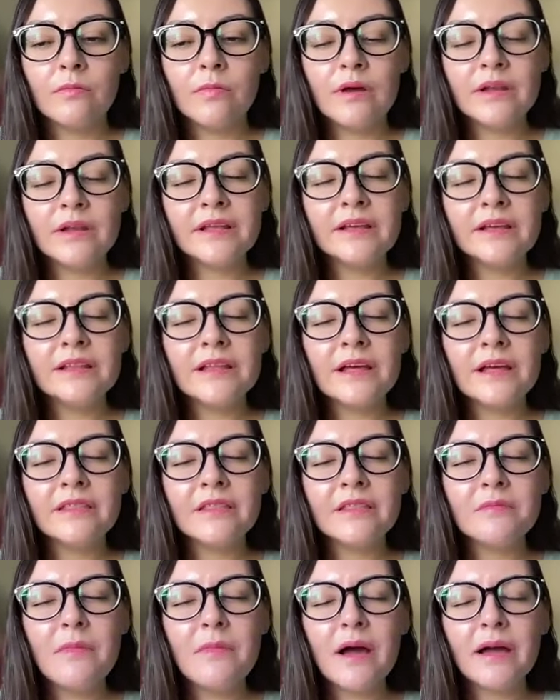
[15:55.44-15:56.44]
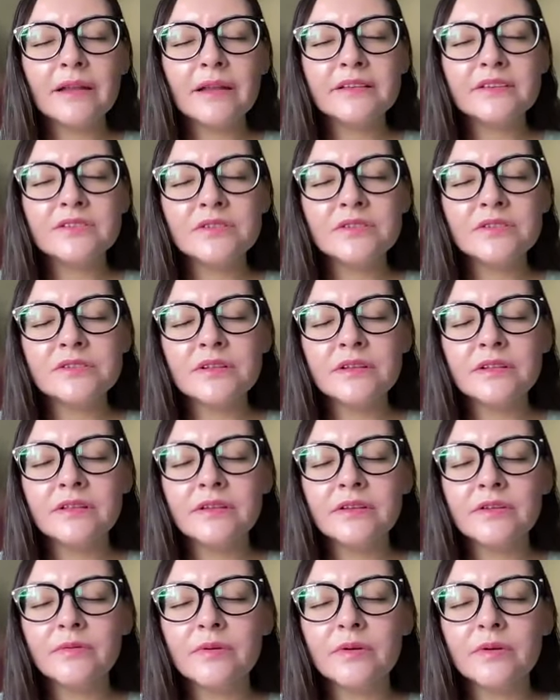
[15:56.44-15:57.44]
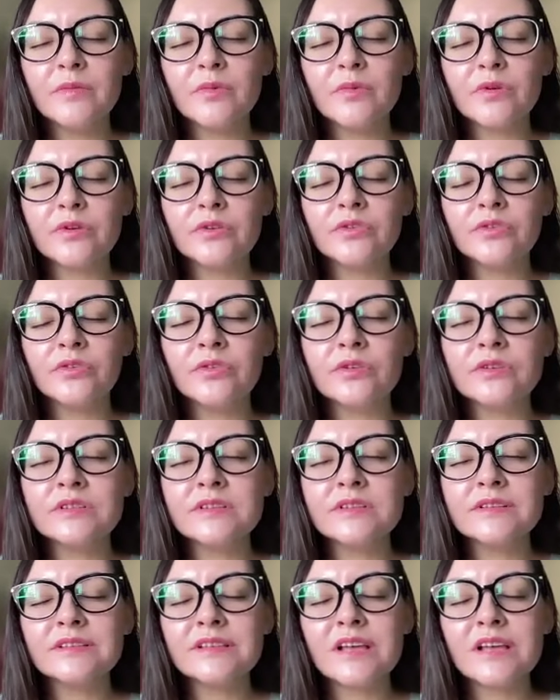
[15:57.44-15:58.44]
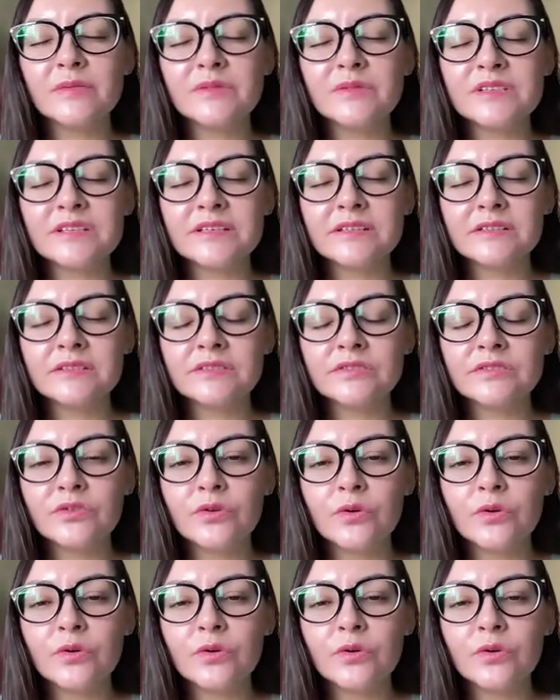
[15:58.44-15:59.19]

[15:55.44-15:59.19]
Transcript: but incline the mind just a little bit more towards acceptance,